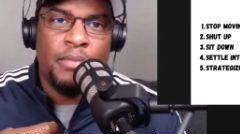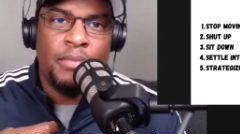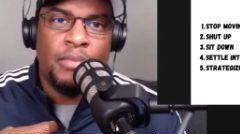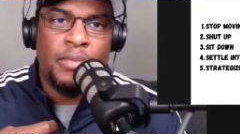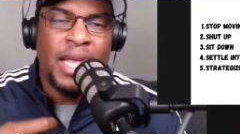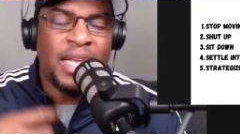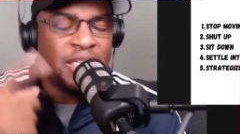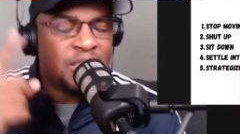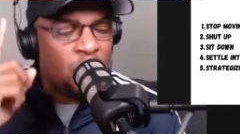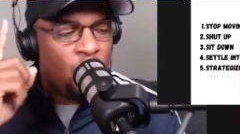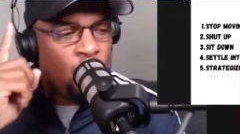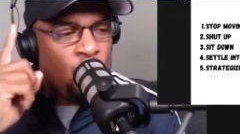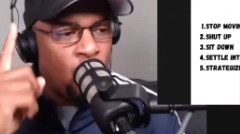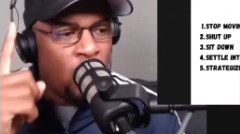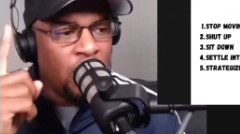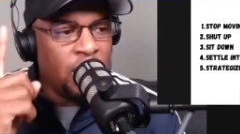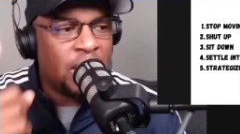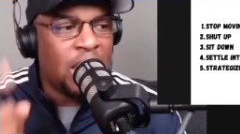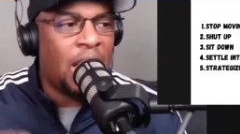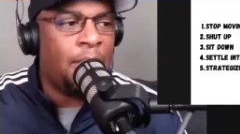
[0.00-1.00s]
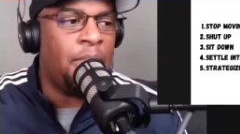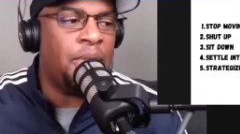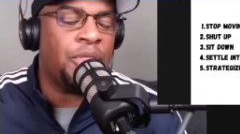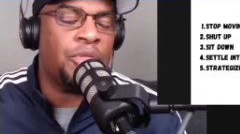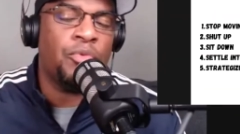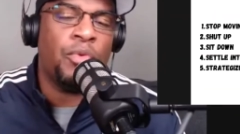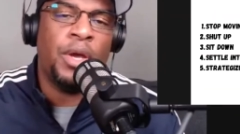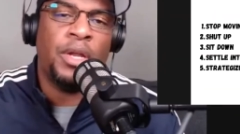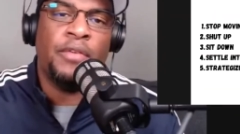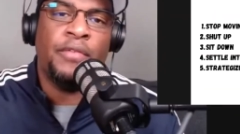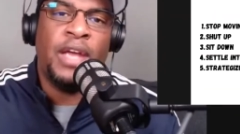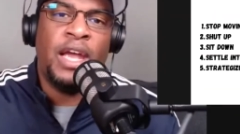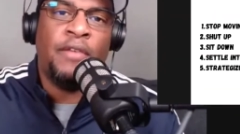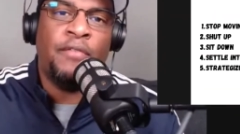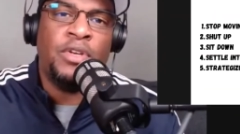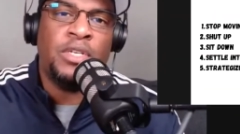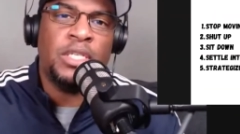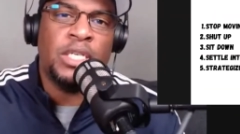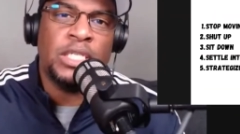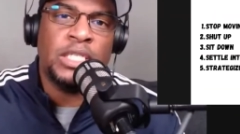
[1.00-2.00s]
That's the one common thread of
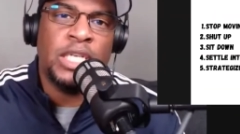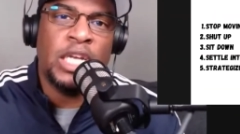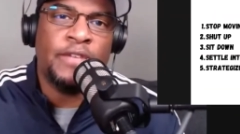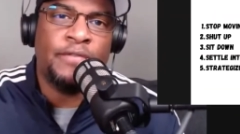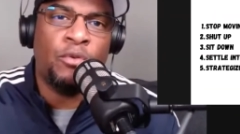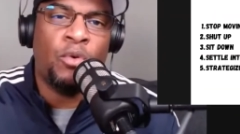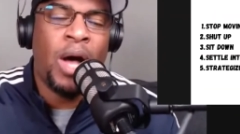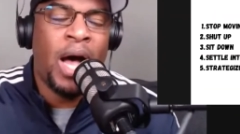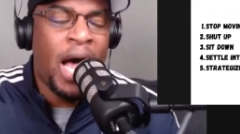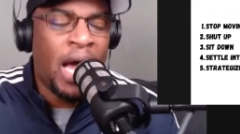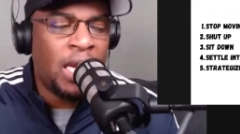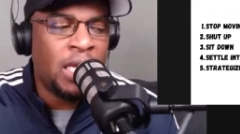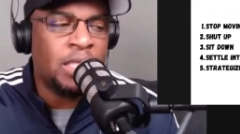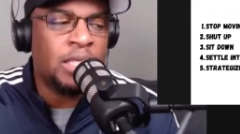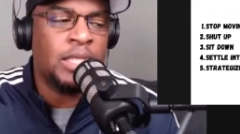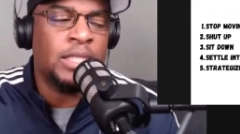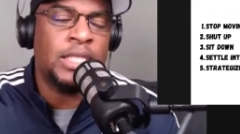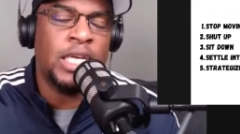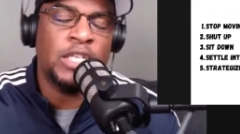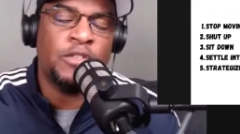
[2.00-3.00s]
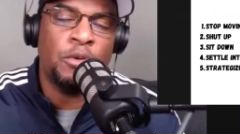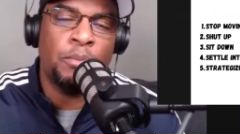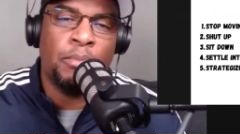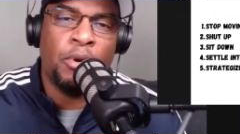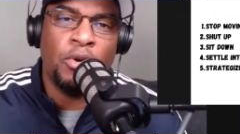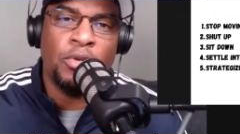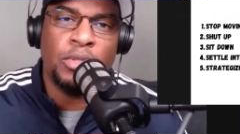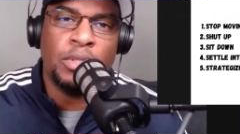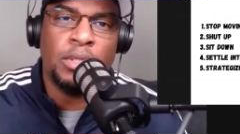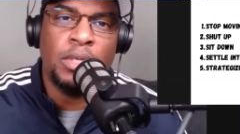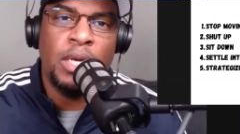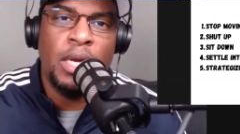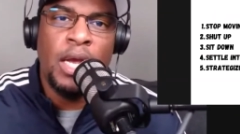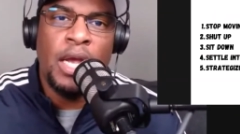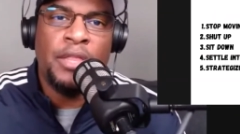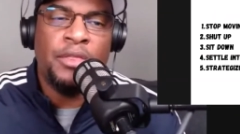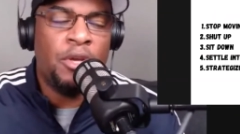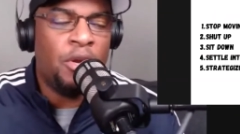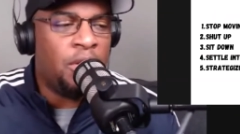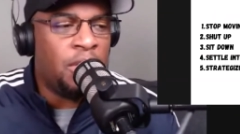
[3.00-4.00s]
every successful, highly successful person.
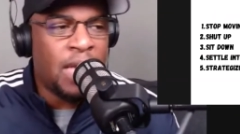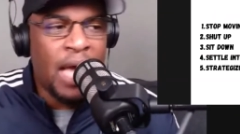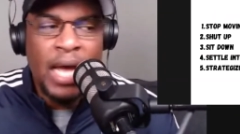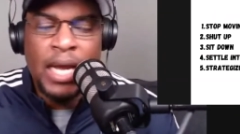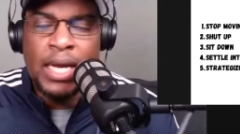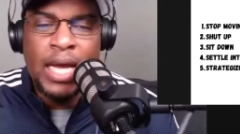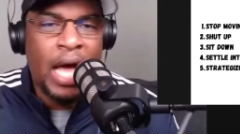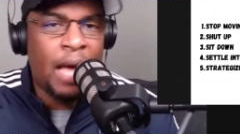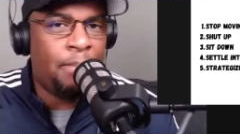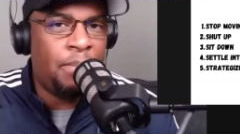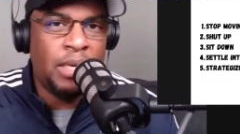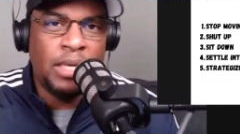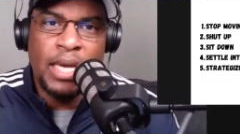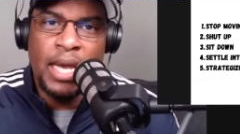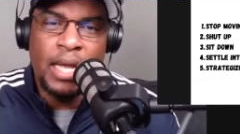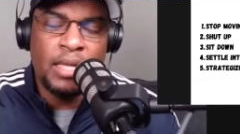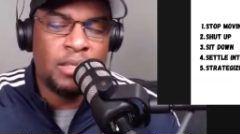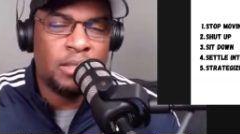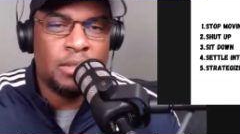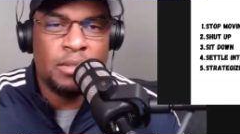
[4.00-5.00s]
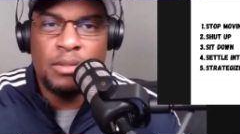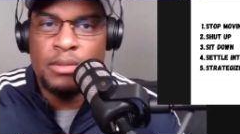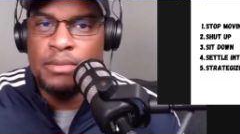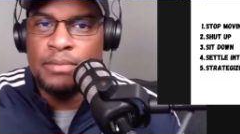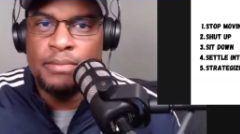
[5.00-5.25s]
They're not copycats.